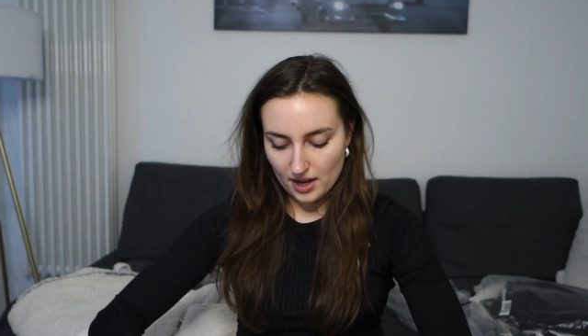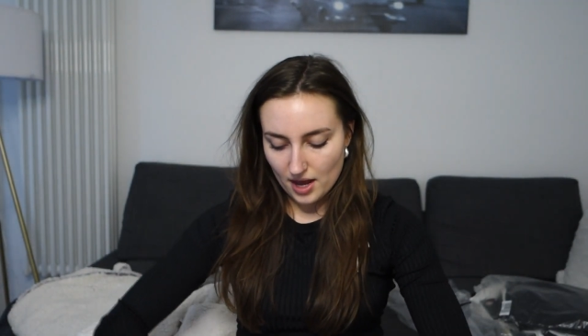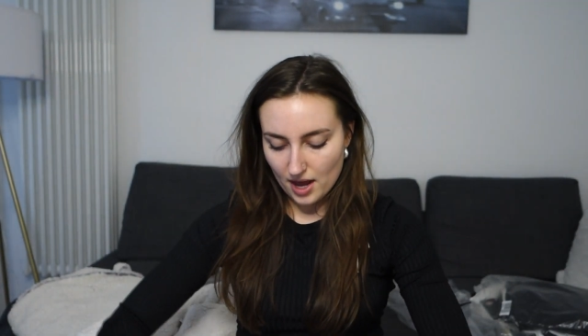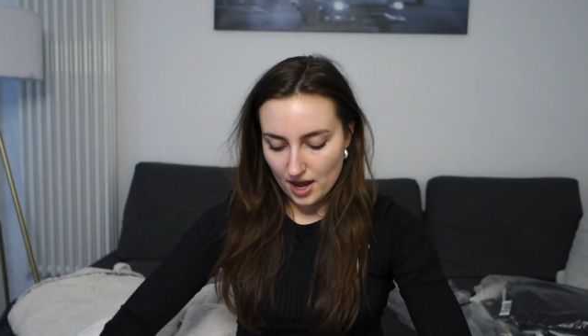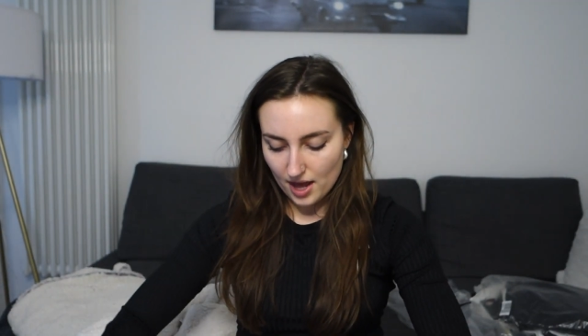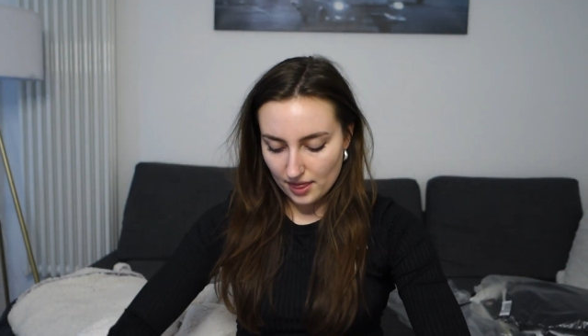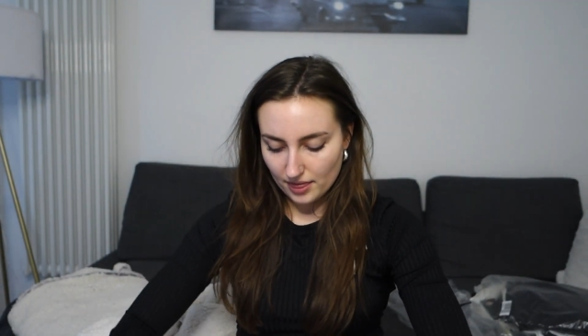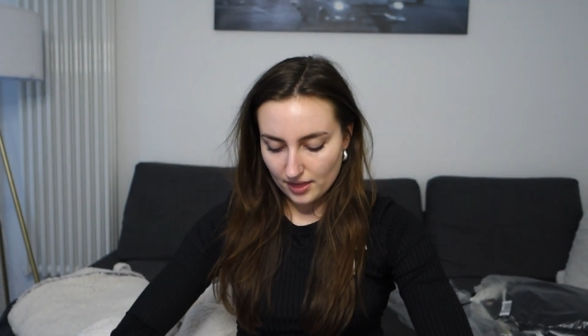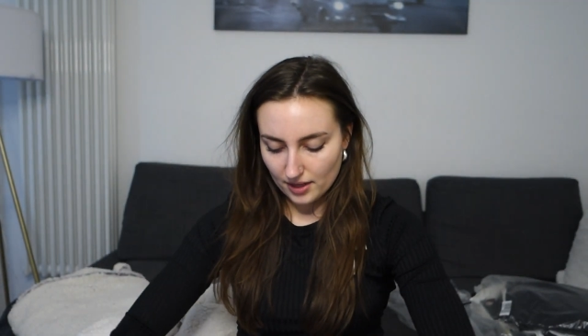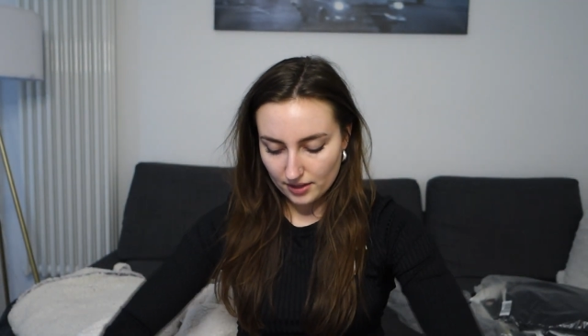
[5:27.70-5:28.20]

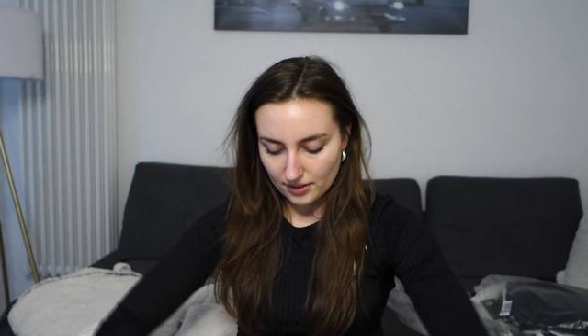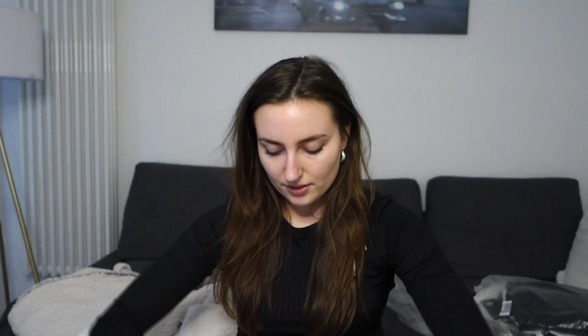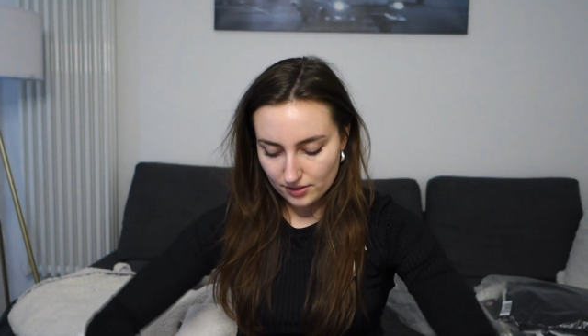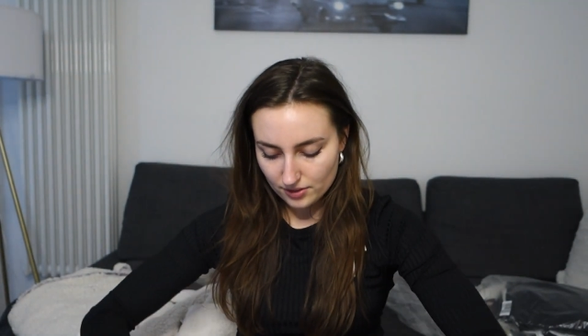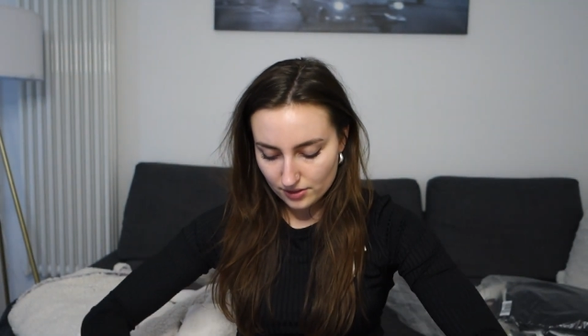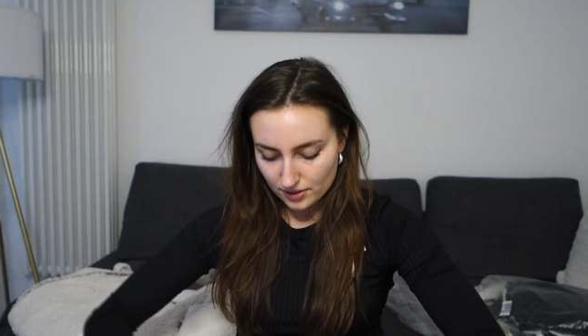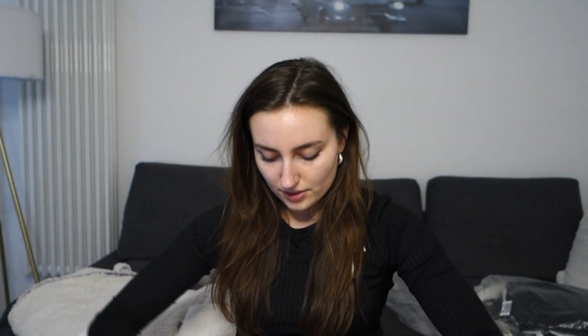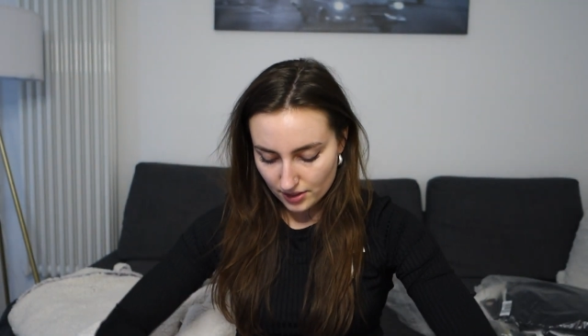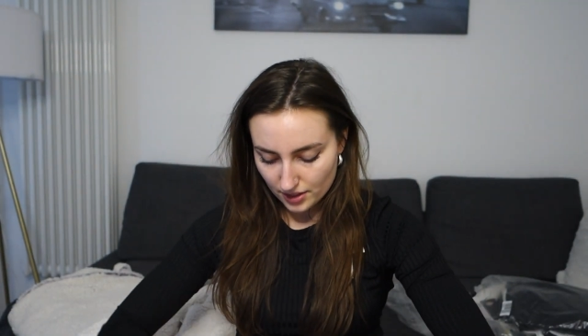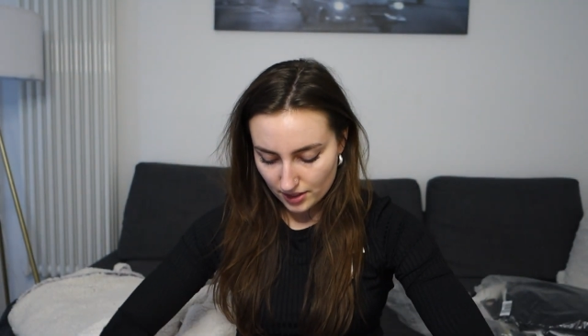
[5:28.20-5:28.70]

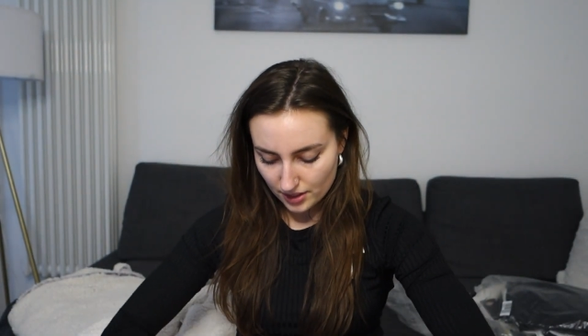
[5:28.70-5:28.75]
another